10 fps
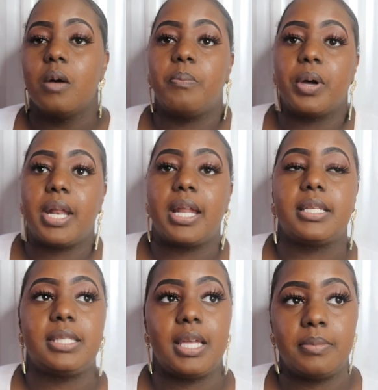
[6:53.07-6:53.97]
But I
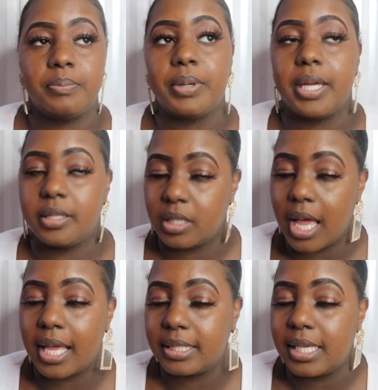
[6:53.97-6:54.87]

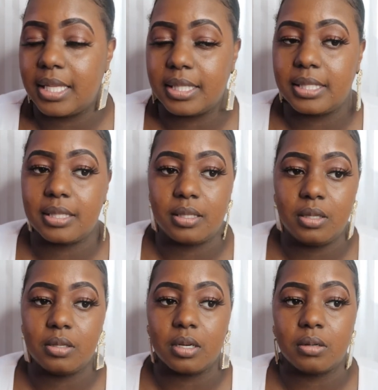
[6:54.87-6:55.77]
say this,
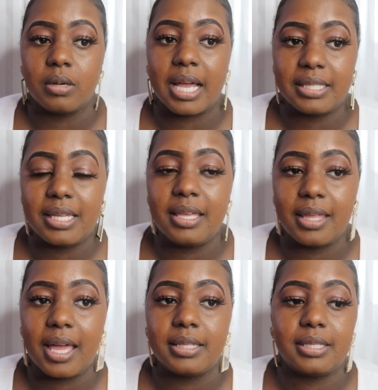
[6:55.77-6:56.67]
you know, I say
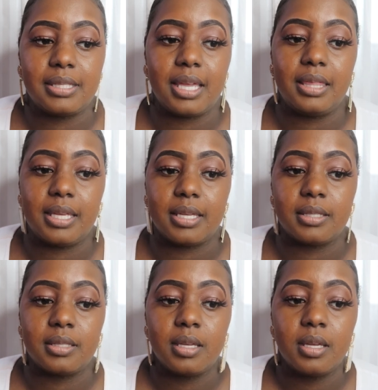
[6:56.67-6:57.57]
that to say
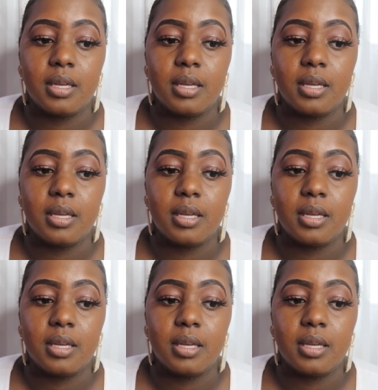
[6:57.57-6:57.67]
this: